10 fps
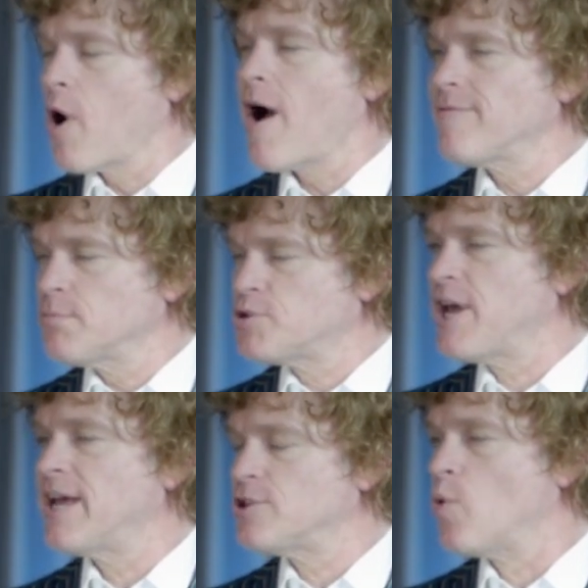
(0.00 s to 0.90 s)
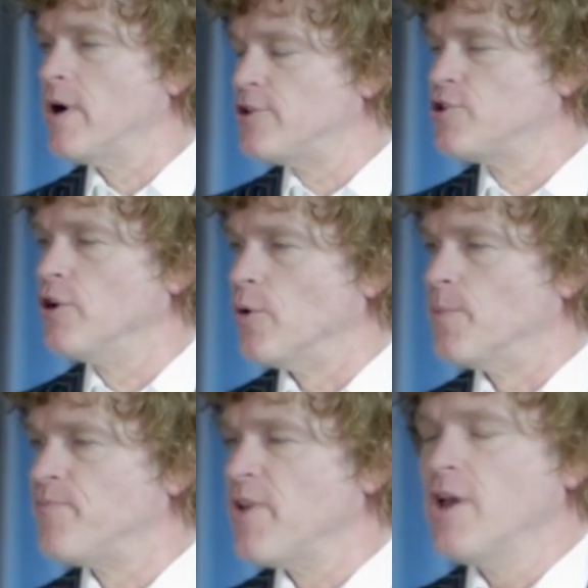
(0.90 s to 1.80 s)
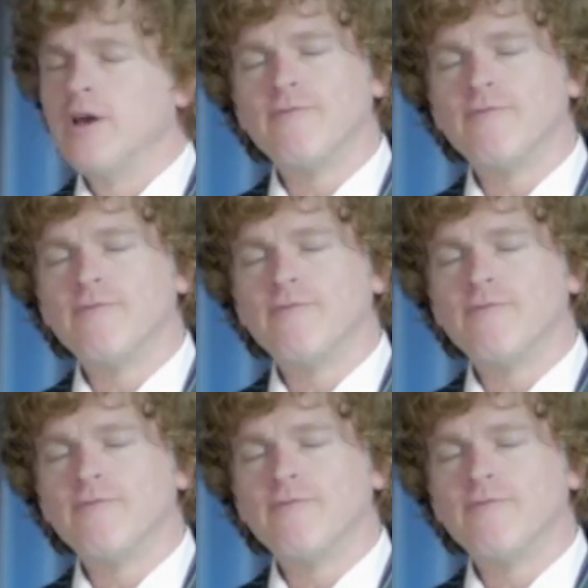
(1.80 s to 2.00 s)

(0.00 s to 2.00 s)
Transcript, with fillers: Proverbs 10:22.